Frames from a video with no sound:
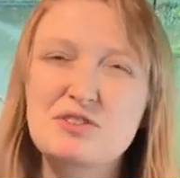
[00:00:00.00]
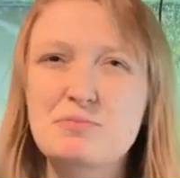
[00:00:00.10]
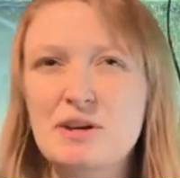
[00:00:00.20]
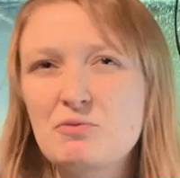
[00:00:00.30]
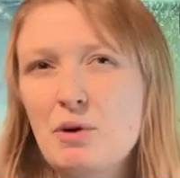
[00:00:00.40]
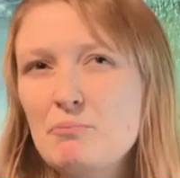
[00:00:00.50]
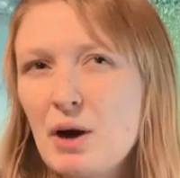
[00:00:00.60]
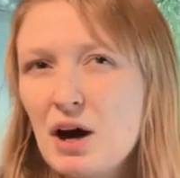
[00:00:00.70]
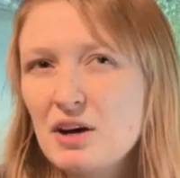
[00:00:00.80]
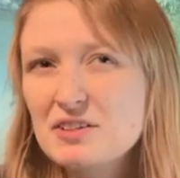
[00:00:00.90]
being one
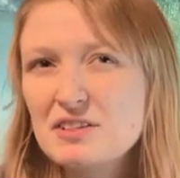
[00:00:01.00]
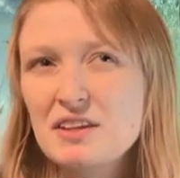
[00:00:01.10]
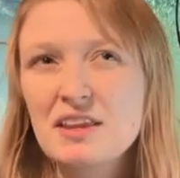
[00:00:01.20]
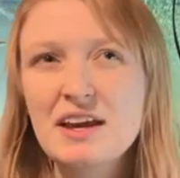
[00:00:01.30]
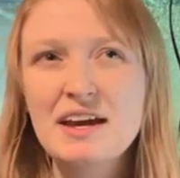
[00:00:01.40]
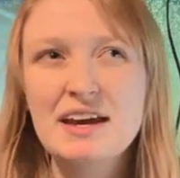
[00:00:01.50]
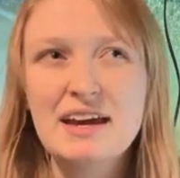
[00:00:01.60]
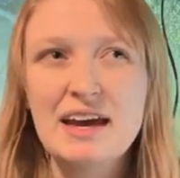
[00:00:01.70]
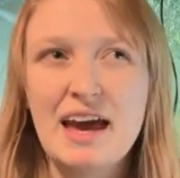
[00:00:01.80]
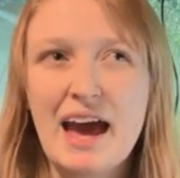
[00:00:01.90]
person.
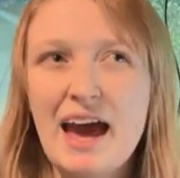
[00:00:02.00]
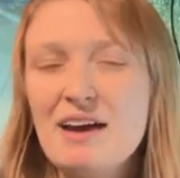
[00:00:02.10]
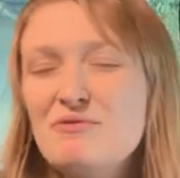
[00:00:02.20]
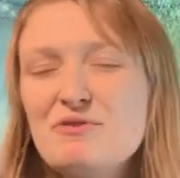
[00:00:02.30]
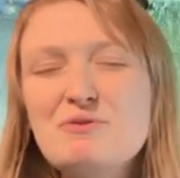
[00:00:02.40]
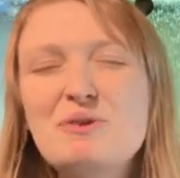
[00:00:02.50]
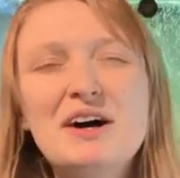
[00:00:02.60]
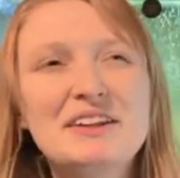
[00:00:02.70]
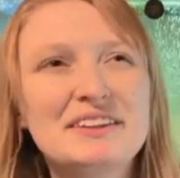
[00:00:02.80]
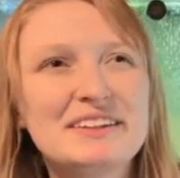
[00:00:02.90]

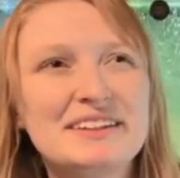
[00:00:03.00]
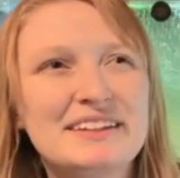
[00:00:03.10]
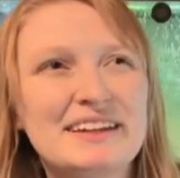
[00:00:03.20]
Everyone